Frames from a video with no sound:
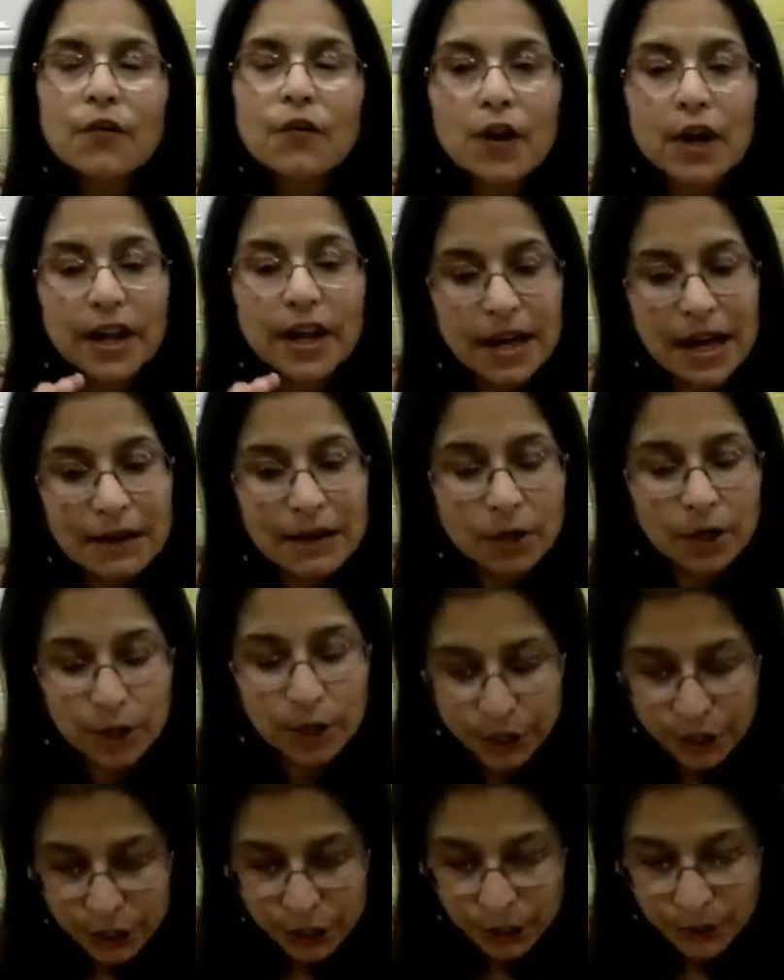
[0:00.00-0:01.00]
for an hour
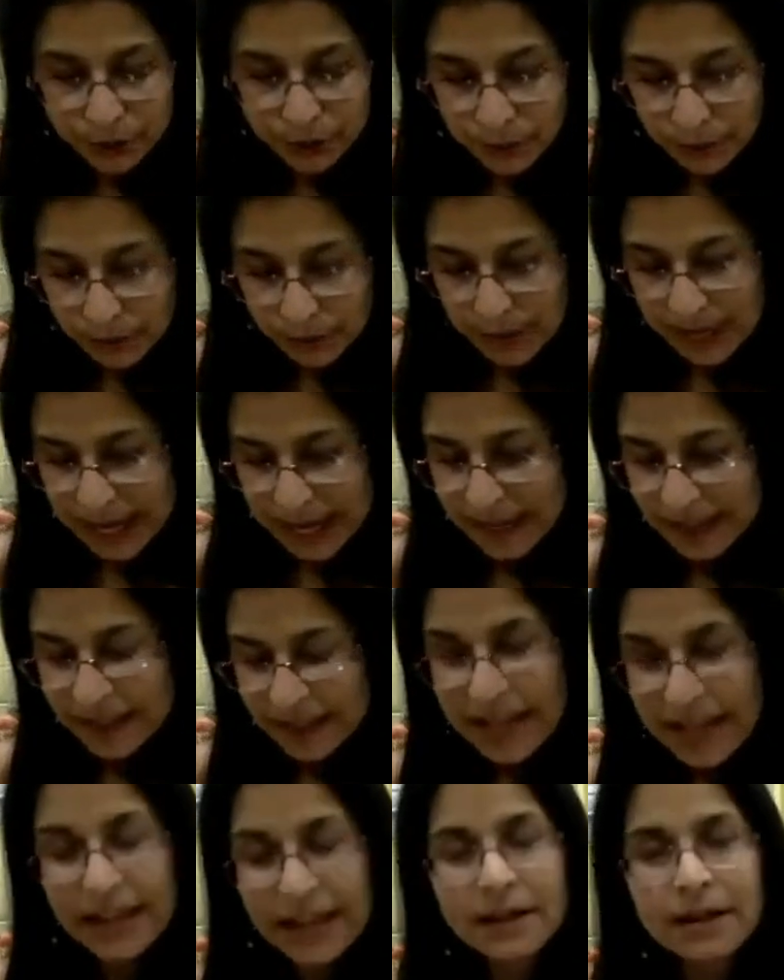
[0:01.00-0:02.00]
or two,
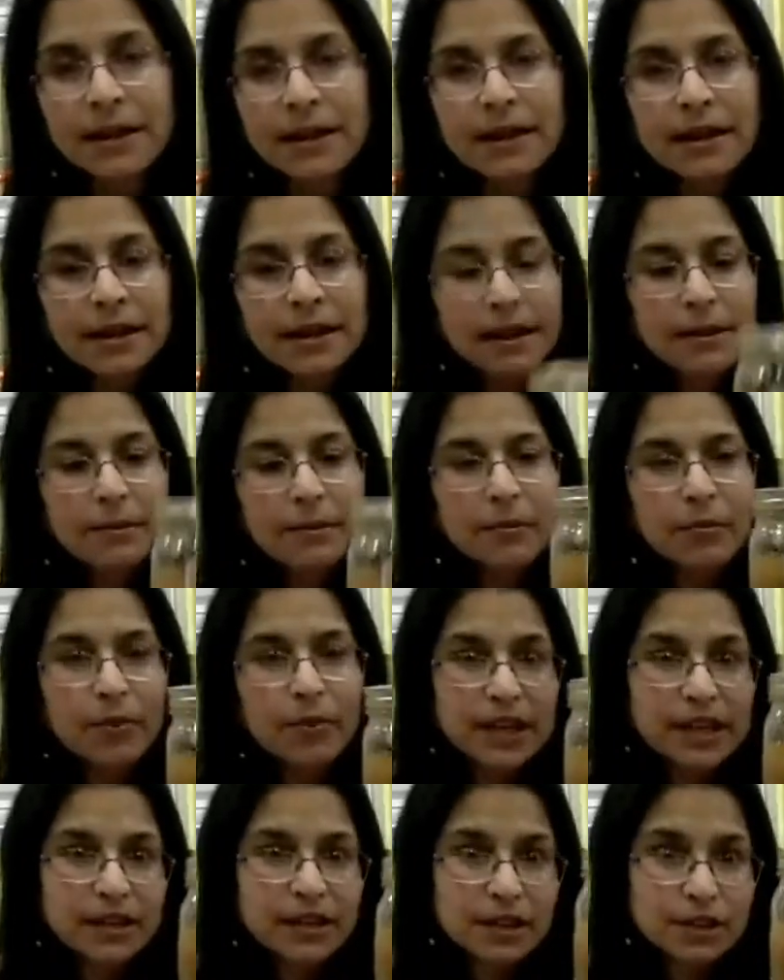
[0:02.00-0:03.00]
and then
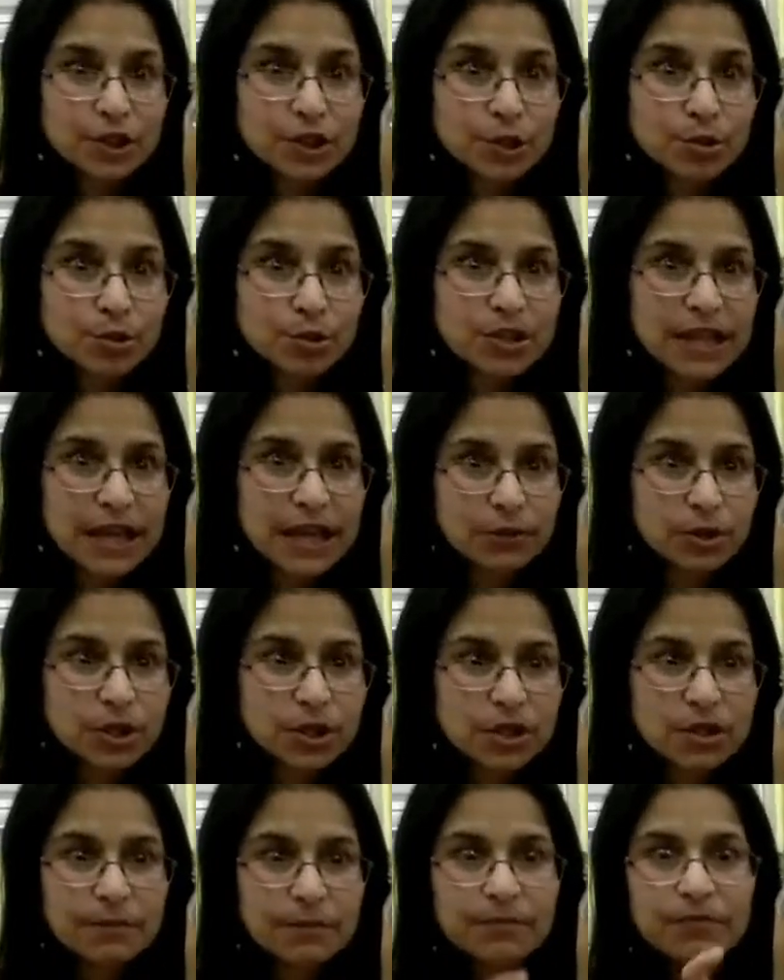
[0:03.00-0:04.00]
bring the juice
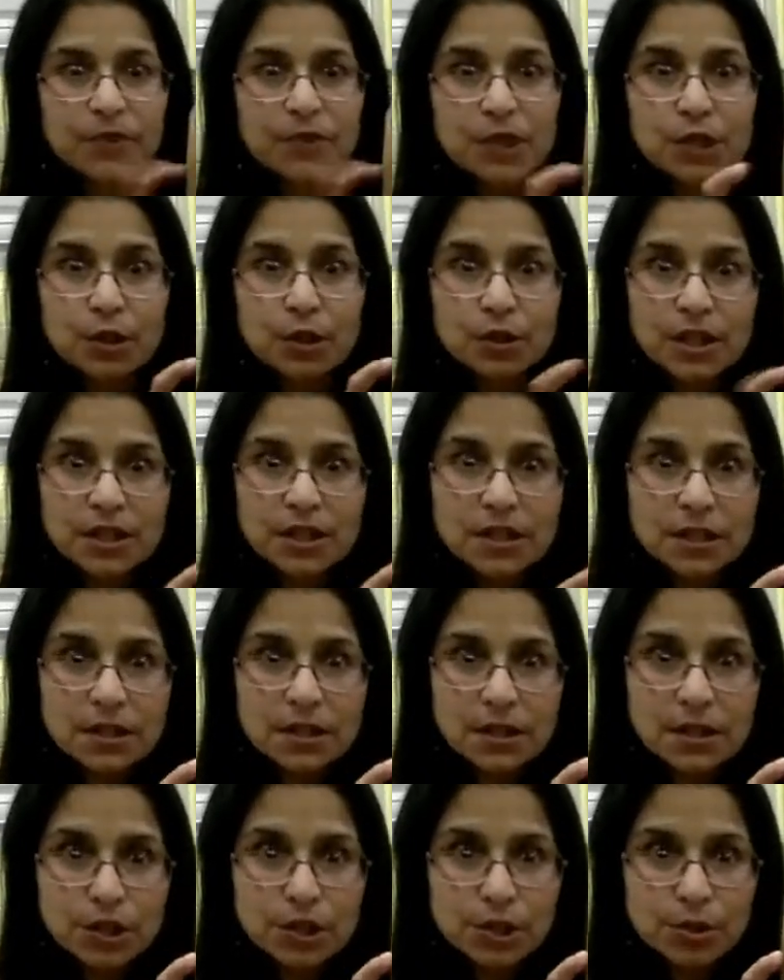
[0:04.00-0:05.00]
out. So this
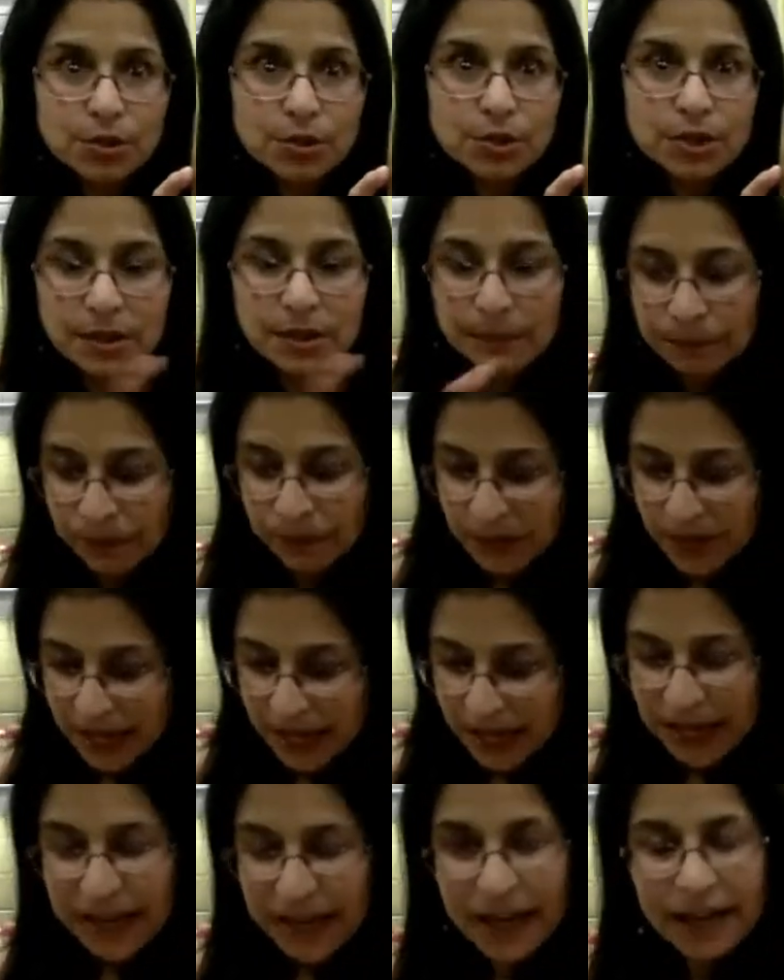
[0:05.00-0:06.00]
is the juice,
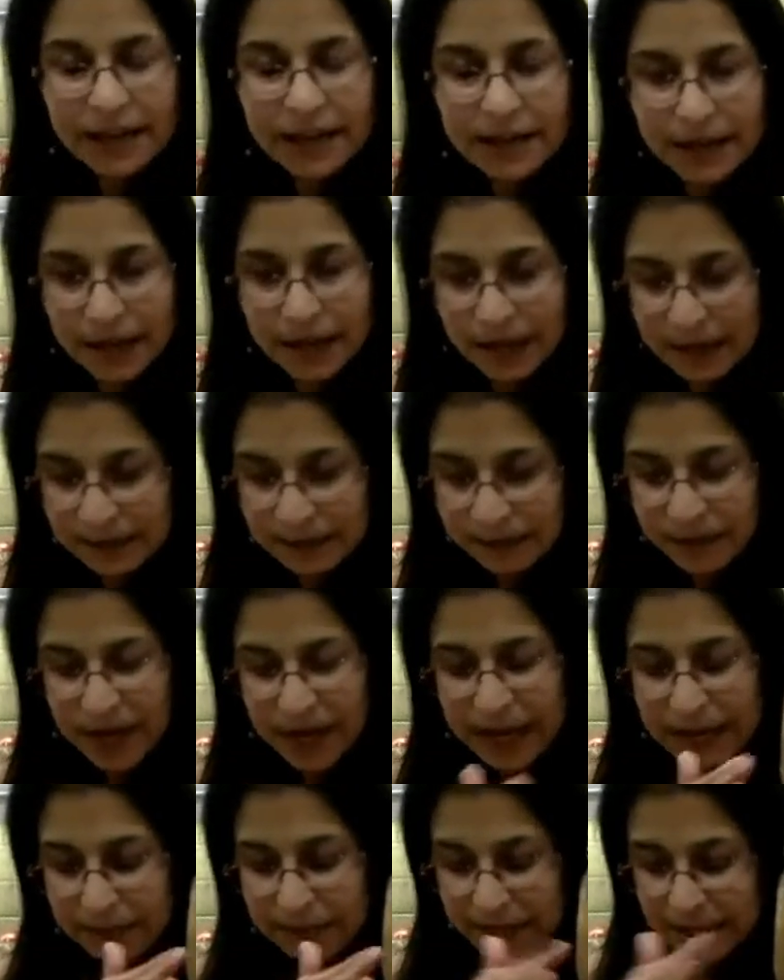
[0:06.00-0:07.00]
and
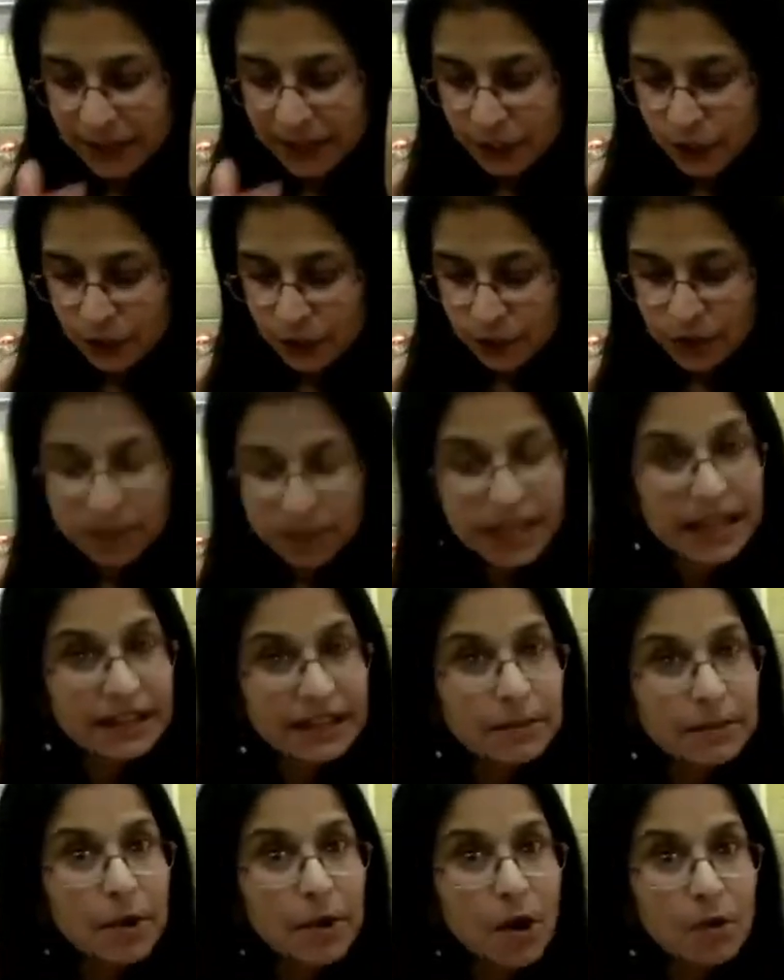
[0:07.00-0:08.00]
I made the juice,
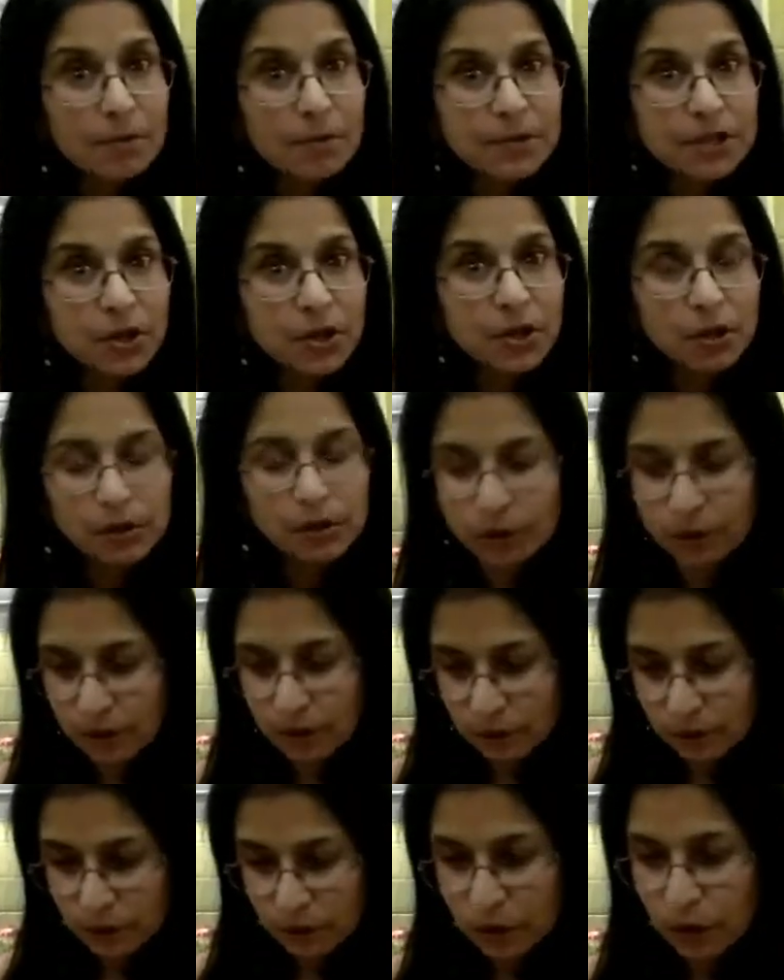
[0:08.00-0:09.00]
and the pulp is all
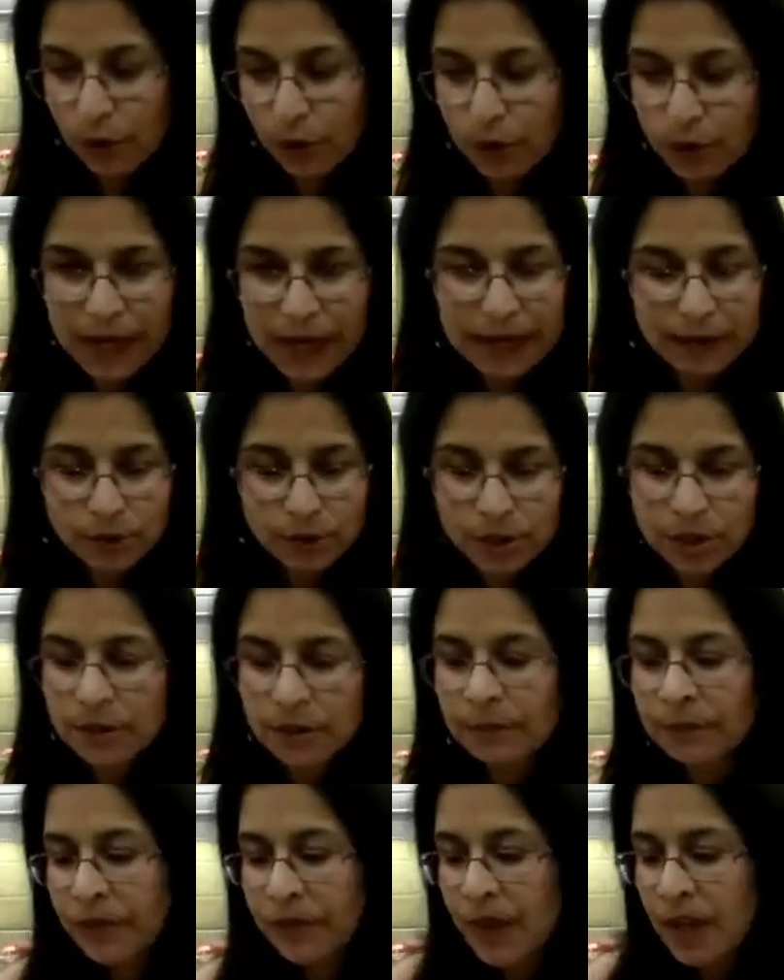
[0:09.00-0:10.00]
thrown
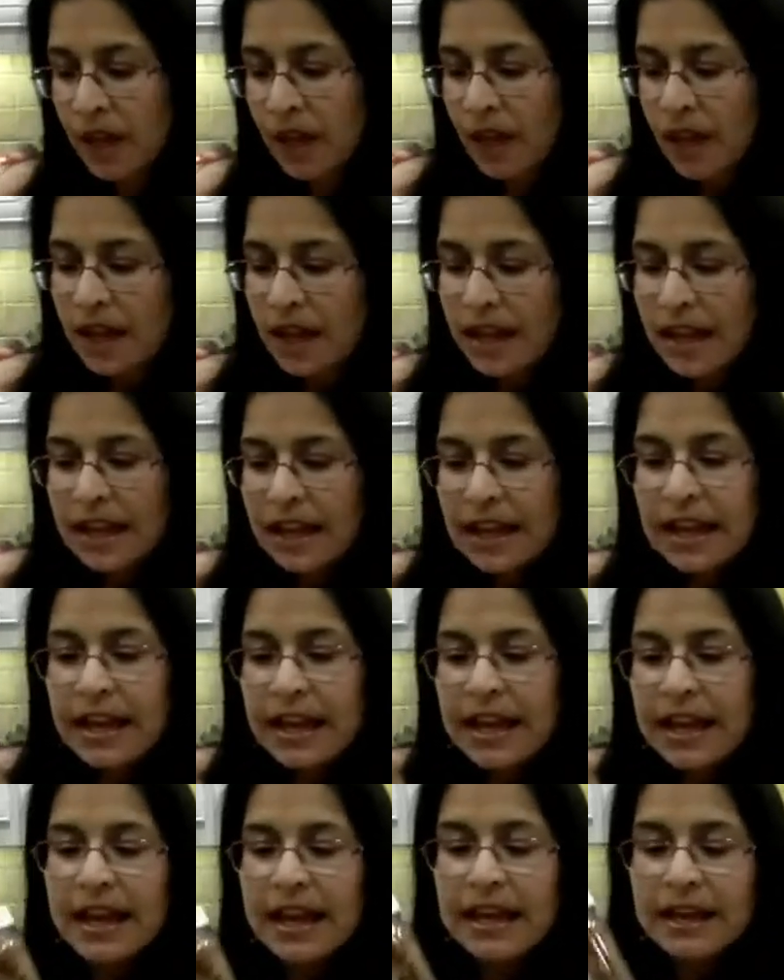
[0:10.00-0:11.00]
out.
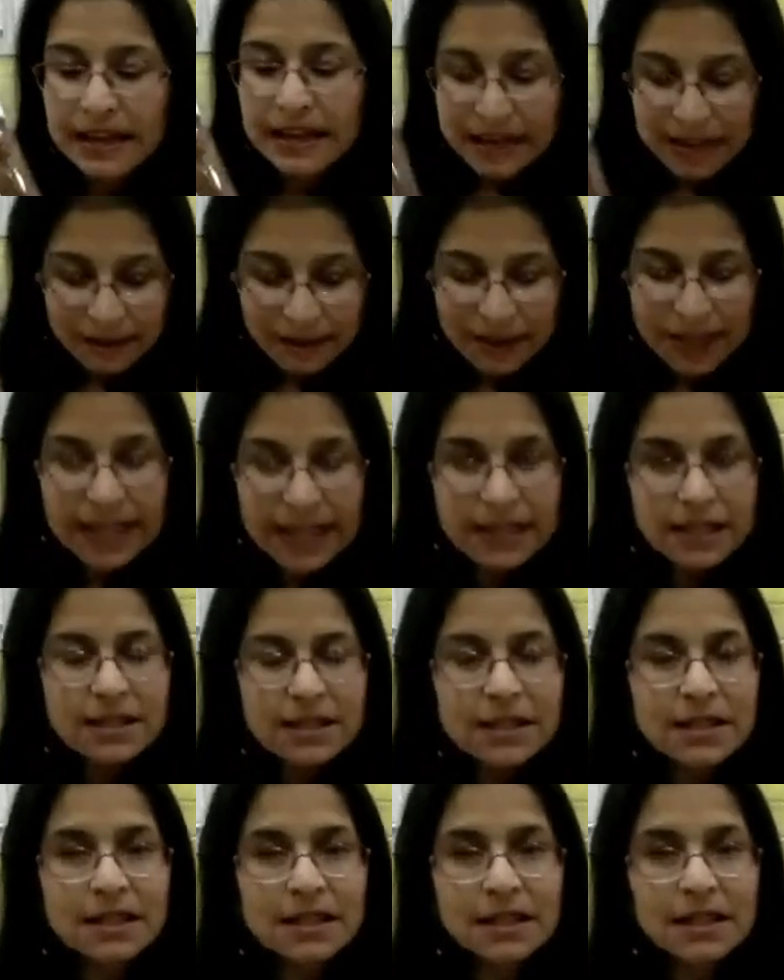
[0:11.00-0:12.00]

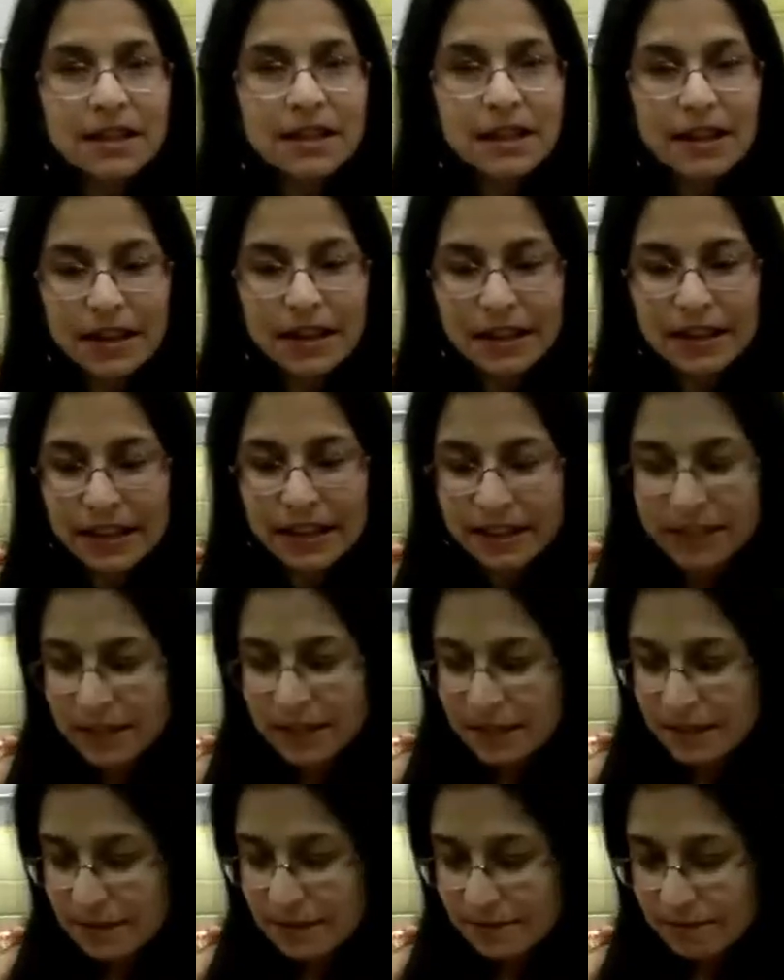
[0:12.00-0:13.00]
Nowadays,
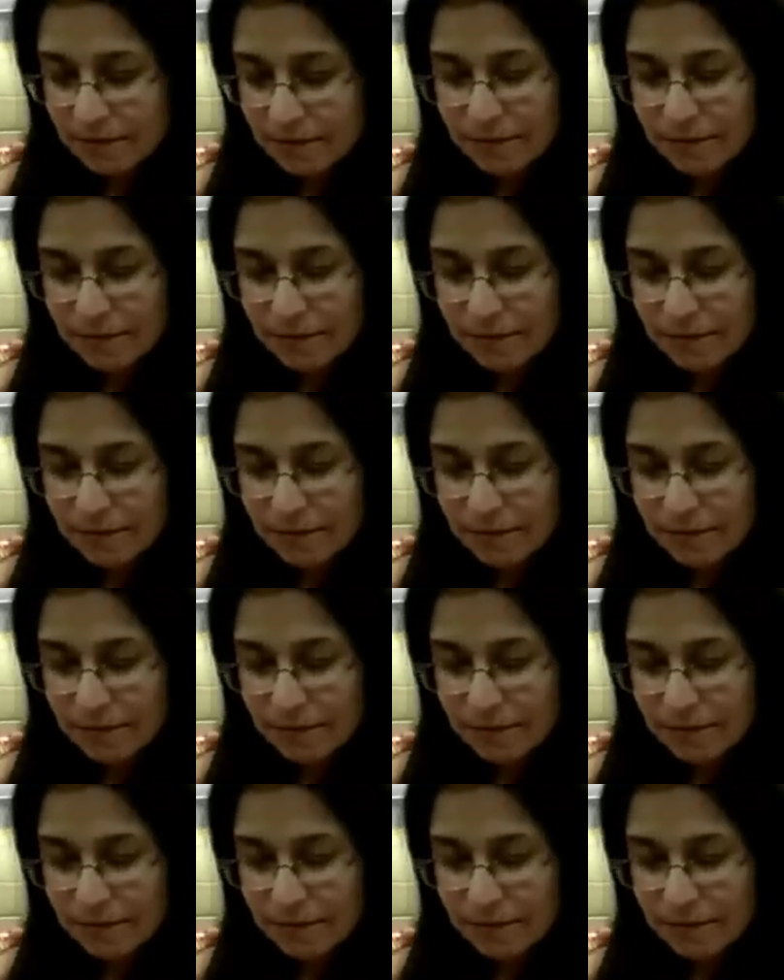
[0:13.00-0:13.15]
it's